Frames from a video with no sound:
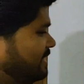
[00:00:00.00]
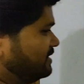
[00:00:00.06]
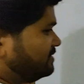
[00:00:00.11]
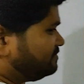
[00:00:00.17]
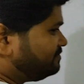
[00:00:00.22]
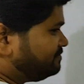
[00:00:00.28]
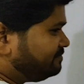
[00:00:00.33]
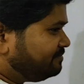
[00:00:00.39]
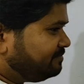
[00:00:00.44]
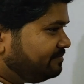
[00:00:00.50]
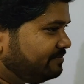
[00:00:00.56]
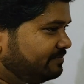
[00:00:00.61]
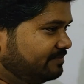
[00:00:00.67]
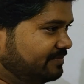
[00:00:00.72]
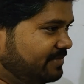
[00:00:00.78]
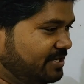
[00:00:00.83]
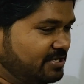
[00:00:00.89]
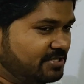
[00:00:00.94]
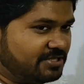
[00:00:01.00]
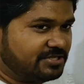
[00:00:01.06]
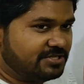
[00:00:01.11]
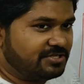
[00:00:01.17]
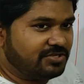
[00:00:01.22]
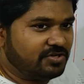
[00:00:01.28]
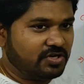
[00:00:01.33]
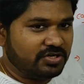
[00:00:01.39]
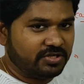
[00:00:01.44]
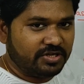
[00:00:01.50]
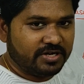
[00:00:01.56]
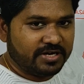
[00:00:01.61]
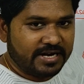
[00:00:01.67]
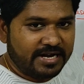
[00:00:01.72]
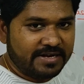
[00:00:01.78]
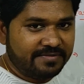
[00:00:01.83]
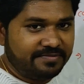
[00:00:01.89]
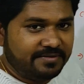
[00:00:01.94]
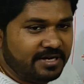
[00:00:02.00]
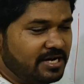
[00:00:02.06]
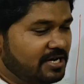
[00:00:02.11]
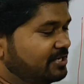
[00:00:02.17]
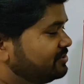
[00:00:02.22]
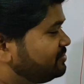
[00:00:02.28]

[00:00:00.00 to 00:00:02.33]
line, because this is not the graph.